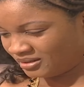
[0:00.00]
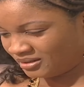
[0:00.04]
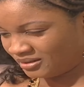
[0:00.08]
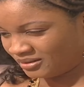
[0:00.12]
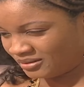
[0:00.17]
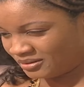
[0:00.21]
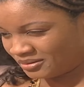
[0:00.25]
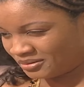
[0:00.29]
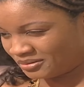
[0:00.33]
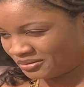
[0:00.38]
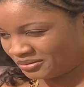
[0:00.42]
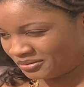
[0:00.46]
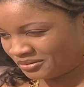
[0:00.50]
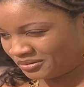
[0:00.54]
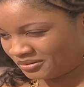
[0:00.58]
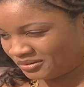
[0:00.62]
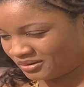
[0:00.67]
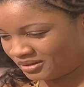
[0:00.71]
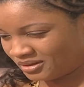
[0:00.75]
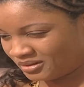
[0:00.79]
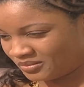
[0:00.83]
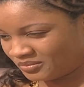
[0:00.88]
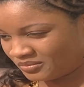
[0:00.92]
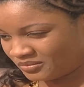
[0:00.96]
Uncle,
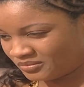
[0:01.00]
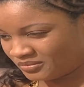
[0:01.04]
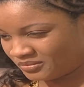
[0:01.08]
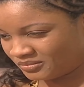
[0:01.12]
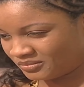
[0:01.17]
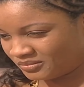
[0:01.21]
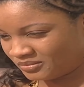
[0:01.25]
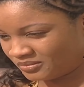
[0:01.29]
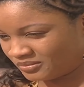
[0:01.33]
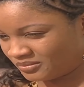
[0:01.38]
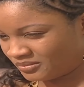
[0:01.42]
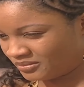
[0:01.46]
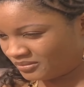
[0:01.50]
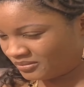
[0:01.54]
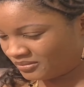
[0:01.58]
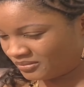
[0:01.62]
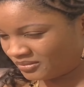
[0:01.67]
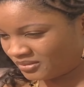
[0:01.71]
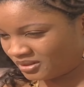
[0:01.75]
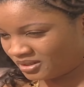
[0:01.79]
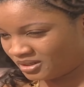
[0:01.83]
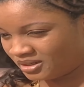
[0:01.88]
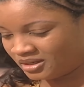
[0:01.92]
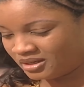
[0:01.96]

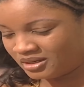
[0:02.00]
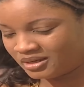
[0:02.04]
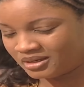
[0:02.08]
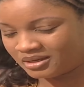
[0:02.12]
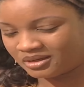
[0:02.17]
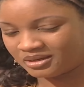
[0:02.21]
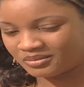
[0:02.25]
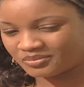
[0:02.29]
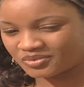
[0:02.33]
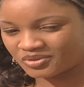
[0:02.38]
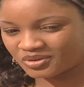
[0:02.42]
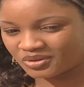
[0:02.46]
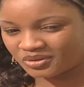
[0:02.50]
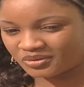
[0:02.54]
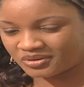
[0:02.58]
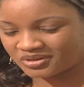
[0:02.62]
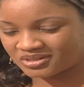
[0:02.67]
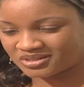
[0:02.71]
I'm sorry.